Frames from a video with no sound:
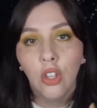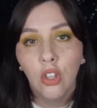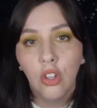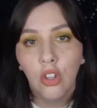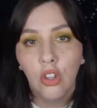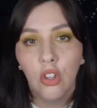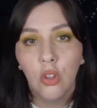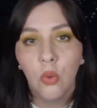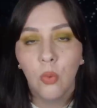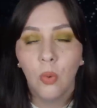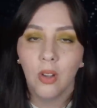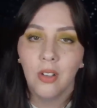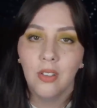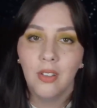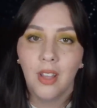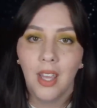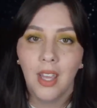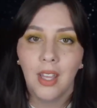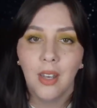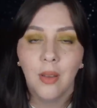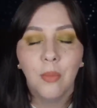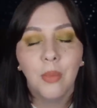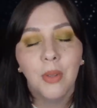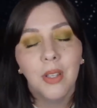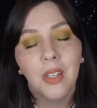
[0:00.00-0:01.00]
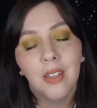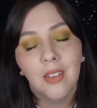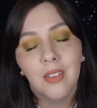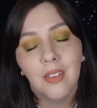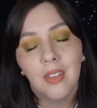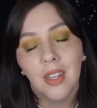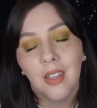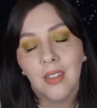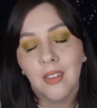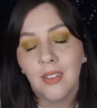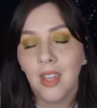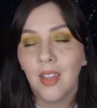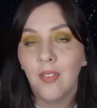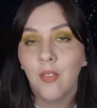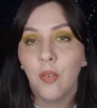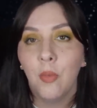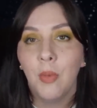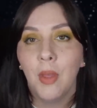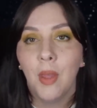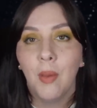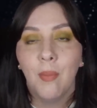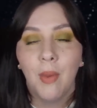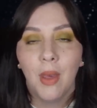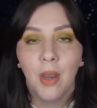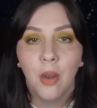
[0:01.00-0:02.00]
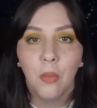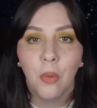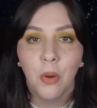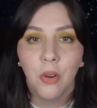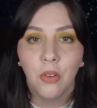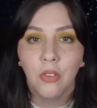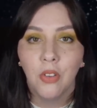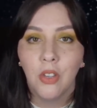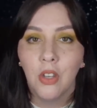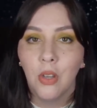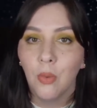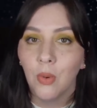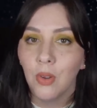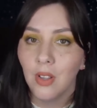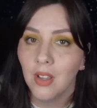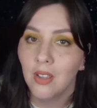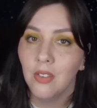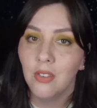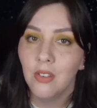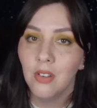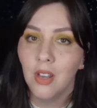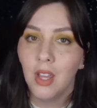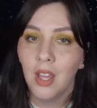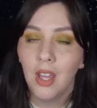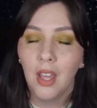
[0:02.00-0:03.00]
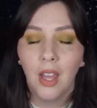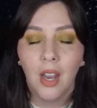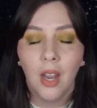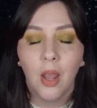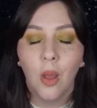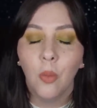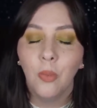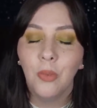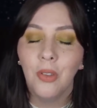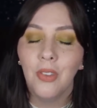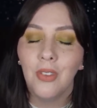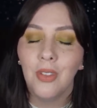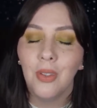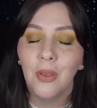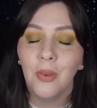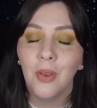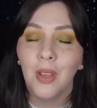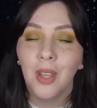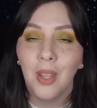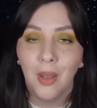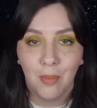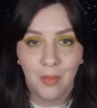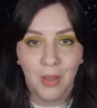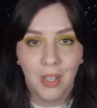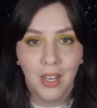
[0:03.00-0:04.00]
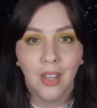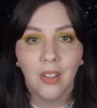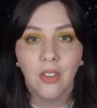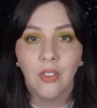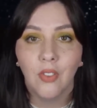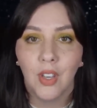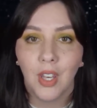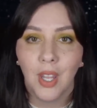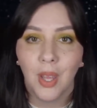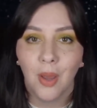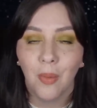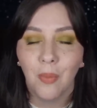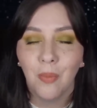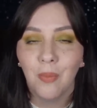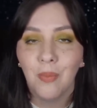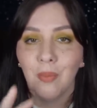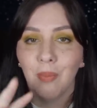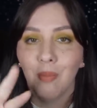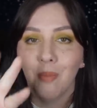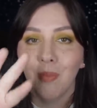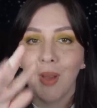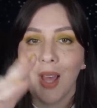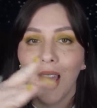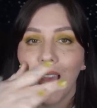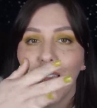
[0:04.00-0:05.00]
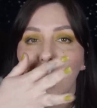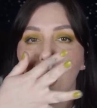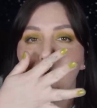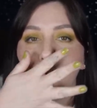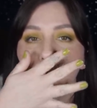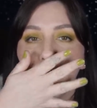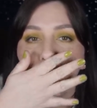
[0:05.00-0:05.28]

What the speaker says: You are tight. Please stay safe and be a better person than you were yesterday, and I hope to see you in my next video. Bye.